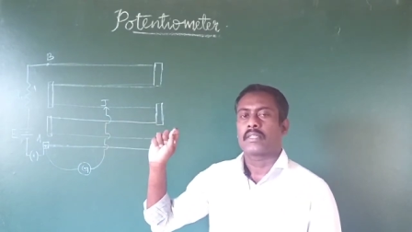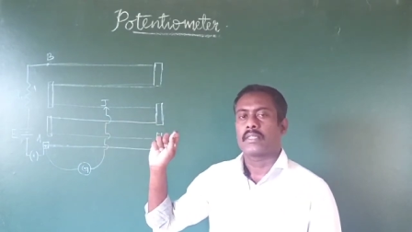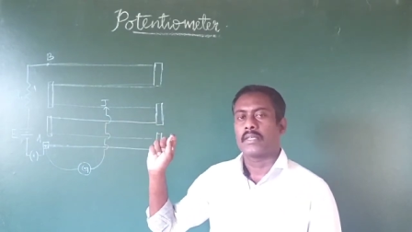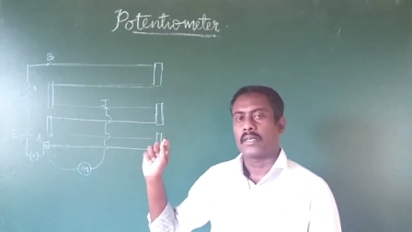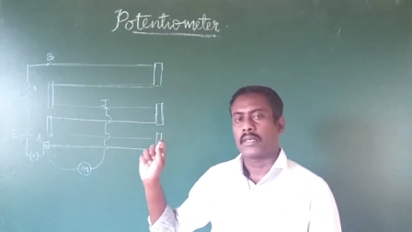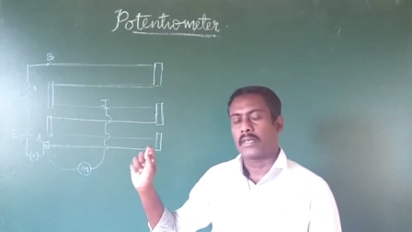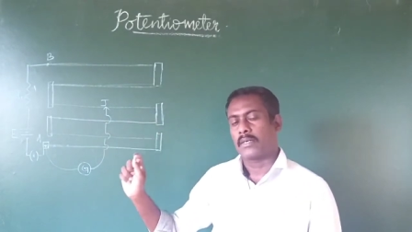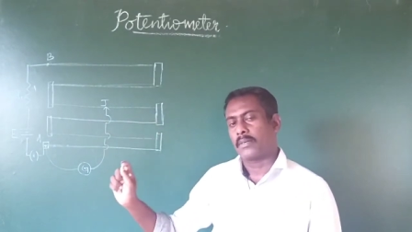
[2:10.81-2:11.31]

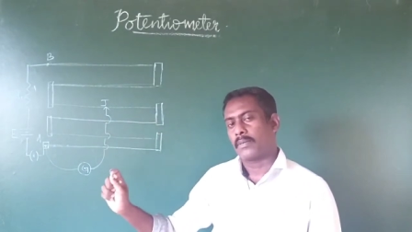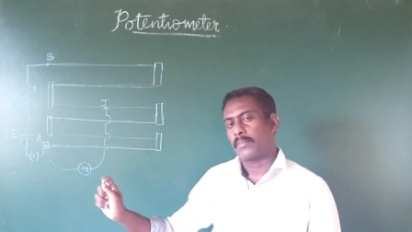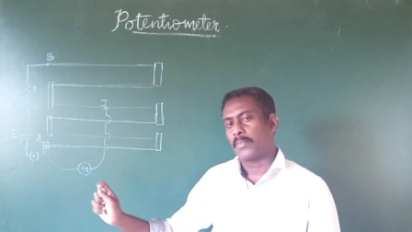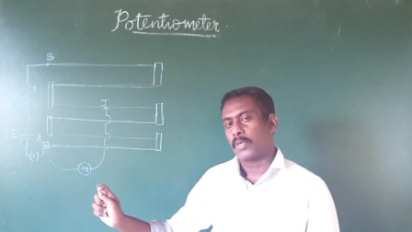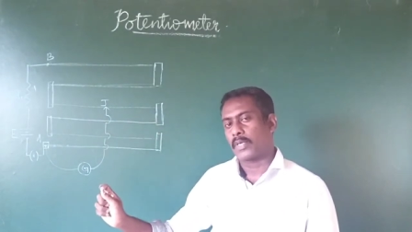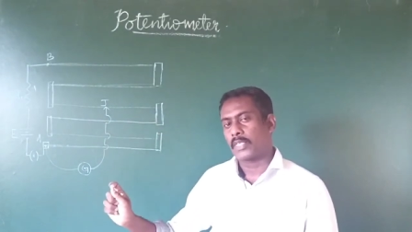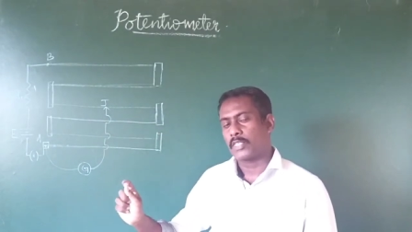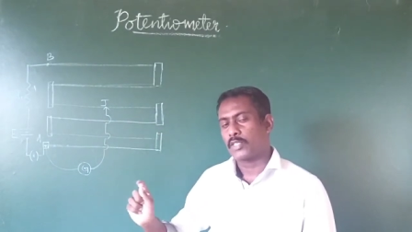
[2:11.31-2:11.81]
the
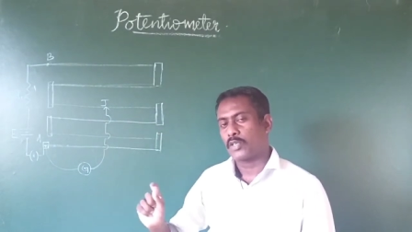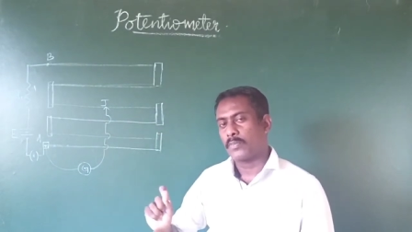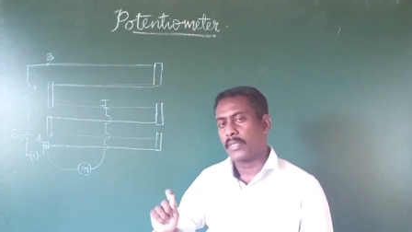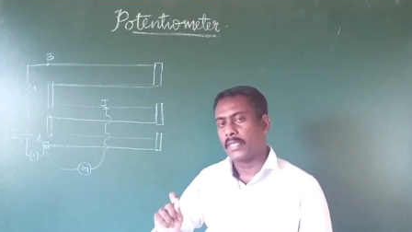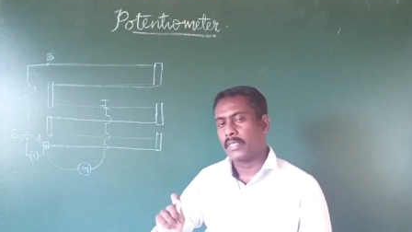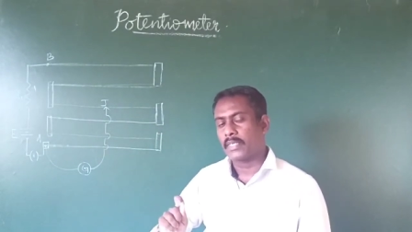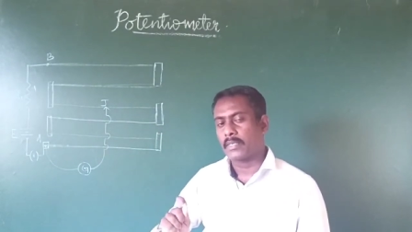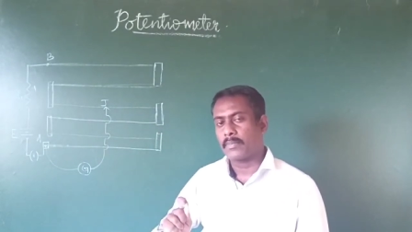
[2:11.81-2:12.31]

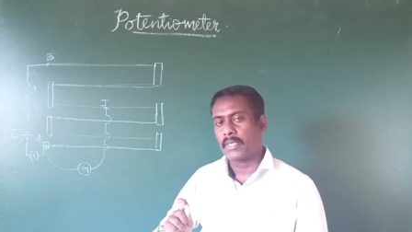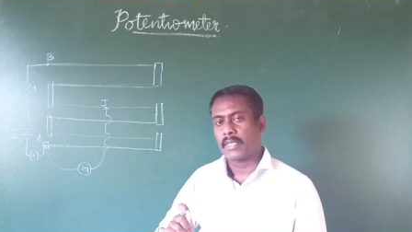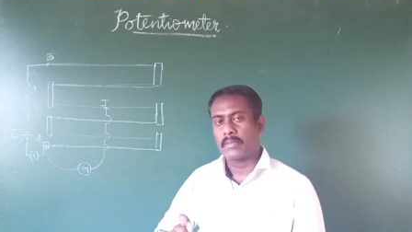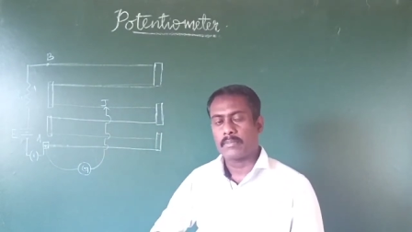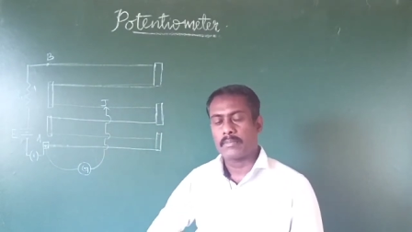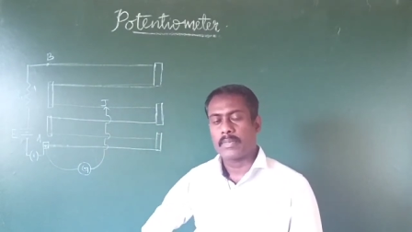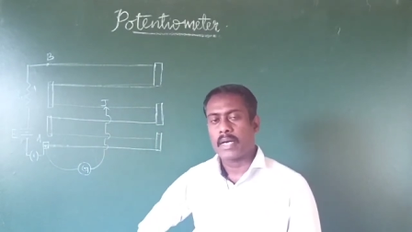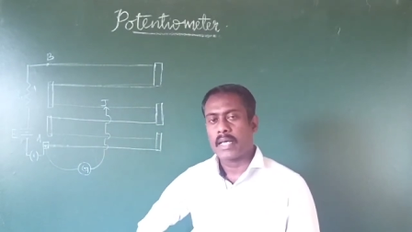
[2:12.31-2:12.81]
potentiometer
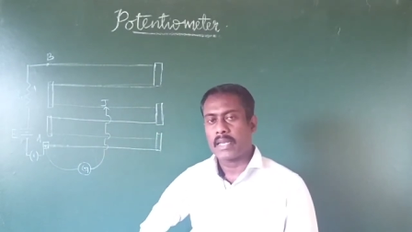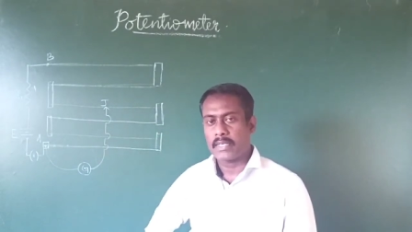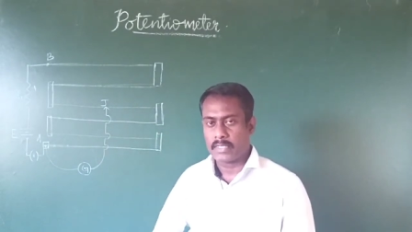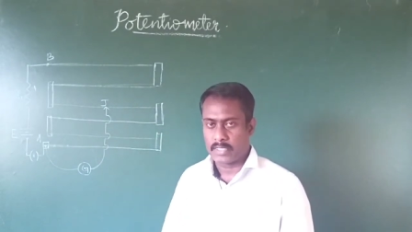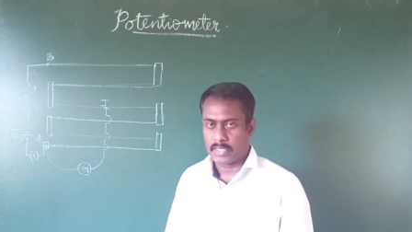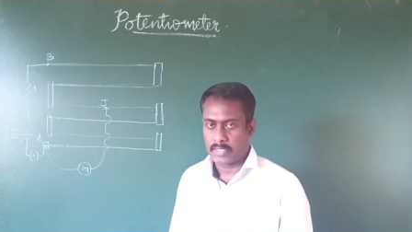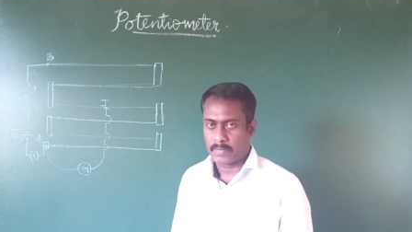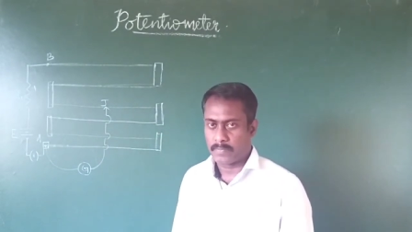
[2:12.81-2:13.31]
becomes
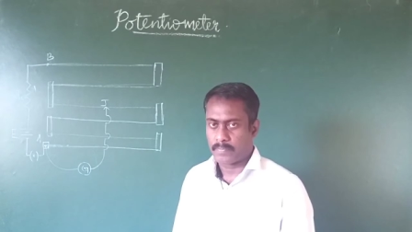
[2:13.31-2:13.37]
balanced,